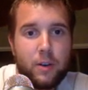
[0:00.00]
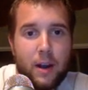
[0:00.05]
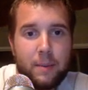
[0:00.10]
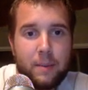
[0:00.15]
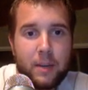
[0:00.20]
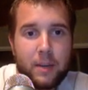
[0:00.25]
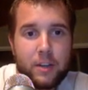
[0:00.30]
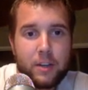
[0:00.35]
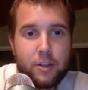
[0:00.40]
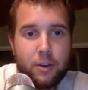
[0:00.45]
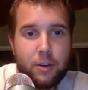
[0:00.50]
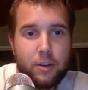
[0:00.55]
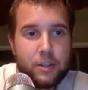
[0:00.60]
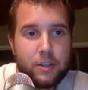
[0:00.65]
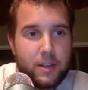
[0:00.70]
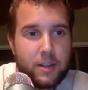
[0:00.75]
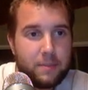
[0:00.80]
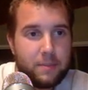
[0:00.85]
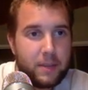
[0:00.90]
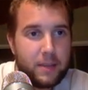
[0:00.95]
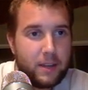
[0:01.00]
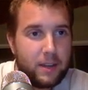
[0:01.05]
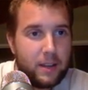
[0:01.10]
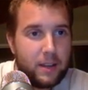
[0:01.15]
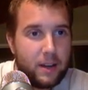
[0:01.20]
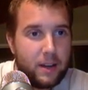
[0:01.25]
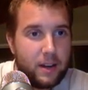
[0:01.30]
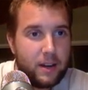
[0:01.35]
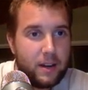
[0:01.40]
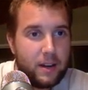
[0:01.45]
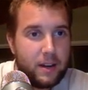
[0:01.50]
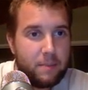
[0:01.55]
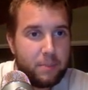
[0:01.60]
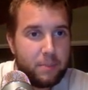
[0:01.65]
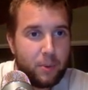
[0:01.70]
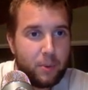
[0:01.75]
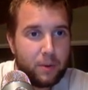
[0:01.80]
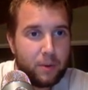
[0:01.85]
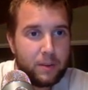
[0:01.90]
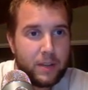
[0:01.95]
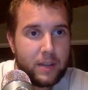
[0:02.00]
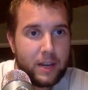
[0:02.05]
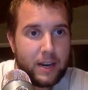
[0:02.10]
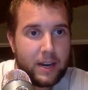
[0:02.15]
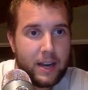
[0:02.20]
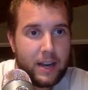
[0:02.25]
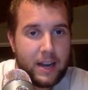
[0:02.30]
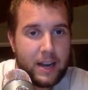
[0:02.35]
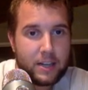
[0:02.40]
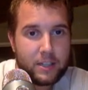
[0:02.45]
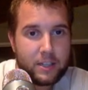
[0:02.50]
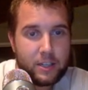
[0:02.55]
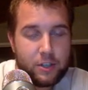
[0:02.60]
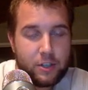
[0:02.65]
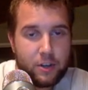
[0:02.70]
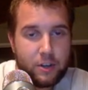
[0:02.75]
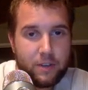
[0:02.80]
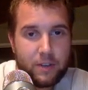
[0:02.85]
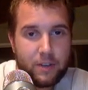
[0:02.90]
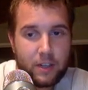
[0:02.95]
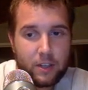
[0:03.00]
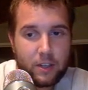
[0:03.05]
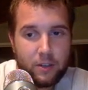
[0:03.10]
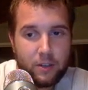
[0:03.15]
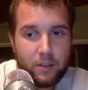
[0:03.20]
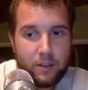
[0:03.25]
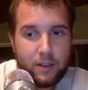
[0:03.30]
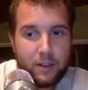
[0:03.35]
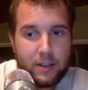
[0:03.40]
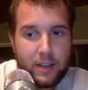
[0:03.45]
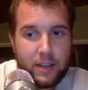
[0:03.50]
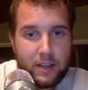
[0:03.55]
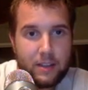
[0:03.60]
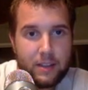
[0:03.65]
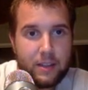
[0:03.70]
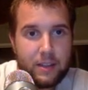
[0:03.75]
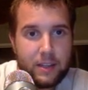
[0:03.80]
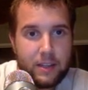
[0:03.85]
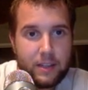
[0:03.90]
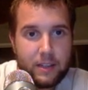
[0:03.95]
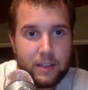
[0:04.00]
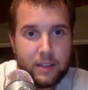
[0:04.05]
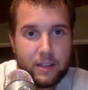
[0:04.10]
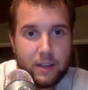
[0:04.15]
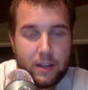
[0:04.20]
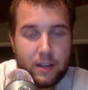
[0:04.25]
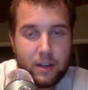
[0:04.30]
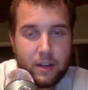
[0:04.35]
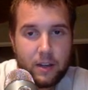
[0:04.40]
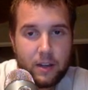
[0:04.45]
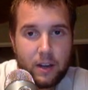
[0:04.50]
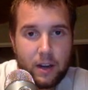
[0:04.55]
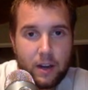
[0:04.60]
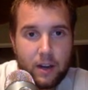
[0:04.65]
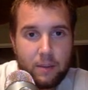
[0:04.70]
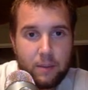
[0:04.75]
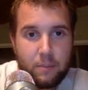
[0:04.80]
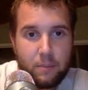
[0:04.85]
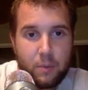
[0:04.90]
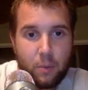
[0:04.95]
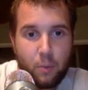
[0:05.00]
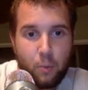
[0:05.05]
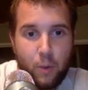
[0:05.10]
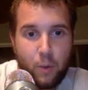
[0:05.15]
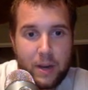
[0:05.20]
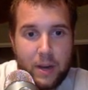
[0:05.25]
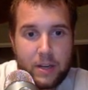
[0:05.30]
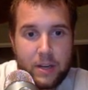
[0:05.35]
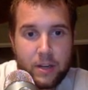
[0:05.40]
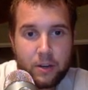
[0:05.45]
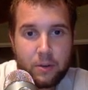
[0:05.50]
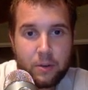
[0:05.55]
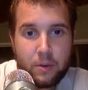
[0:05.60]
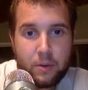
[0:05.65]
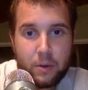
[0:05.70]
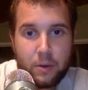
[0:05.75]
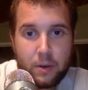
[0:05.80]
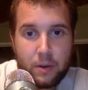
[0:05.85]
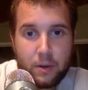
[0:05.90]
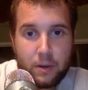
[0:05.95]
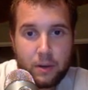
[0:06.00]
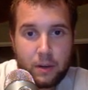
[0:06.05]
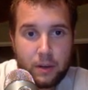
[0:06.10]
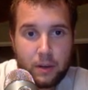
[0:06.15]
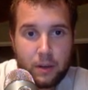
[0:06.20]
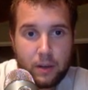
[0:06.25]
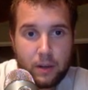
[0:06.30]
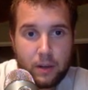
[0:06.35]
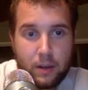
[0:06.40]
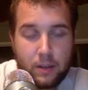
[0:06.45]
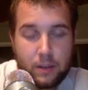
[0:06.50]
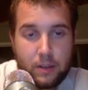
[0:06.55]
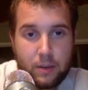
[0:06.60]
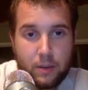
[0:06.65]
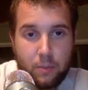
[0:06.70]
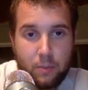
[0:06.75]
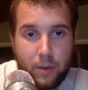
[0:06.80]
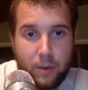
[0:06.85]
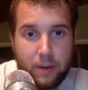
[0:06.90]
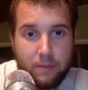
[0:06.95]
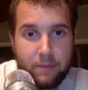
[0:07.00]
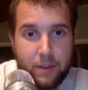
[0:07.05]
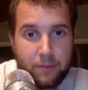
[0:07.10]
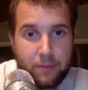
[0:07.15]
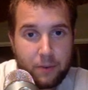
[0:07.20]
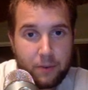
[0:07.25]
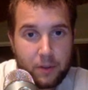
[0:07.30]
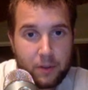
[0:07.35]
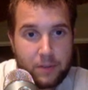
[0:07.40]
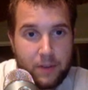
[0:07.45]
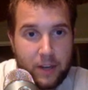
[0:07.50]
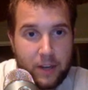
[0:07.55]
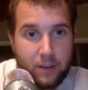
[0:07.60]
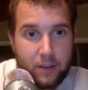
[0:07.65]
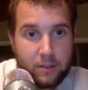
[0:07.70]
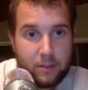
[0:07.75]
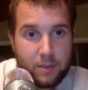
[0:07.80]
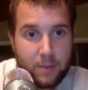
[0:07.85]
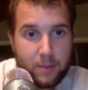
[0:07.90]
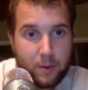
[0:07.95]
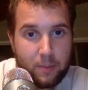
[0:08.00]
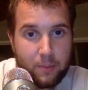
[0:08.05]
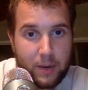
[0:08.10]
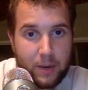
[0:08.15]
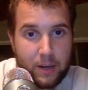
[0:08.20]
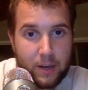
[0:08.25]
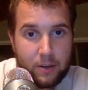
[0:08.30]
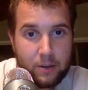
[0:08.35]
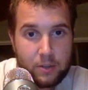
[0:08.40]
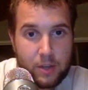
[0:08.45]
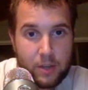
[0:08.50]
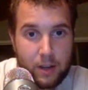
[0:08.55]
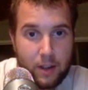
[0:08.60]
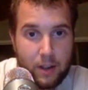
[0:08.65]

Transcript: I'm going to show you something important that I actually should have included in the window, one of the first videos about windows.